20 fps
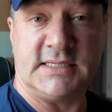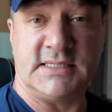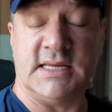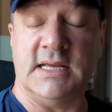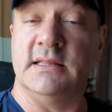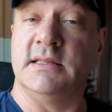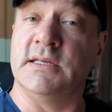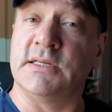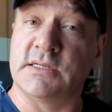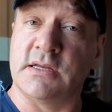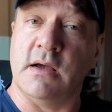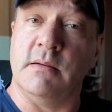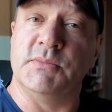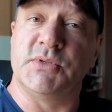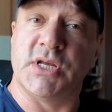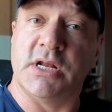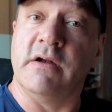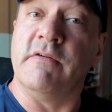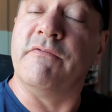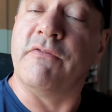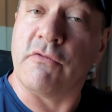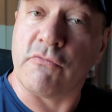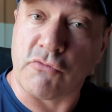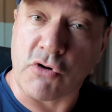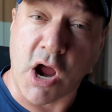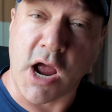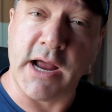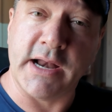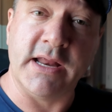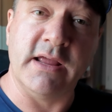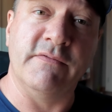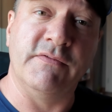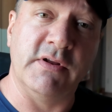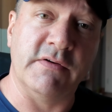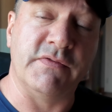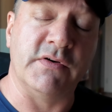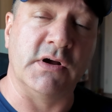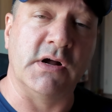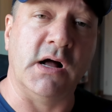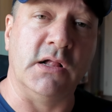I said, this comes in a variety of
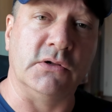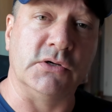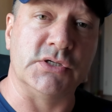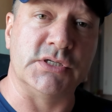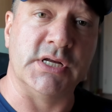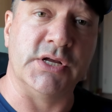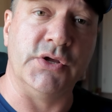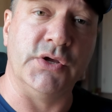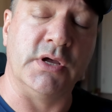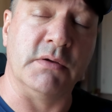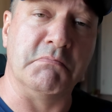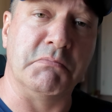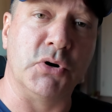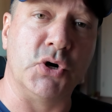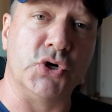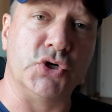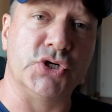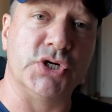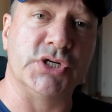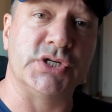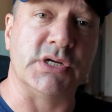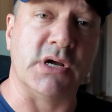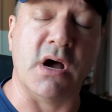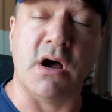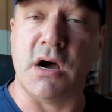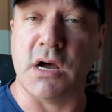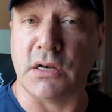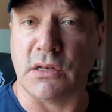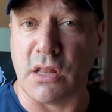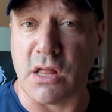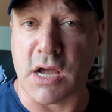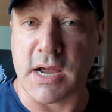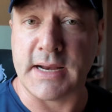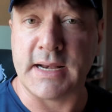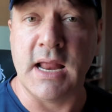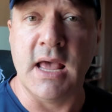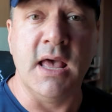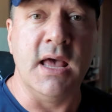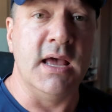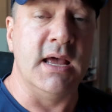different colors that you can purchase
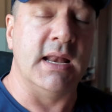online.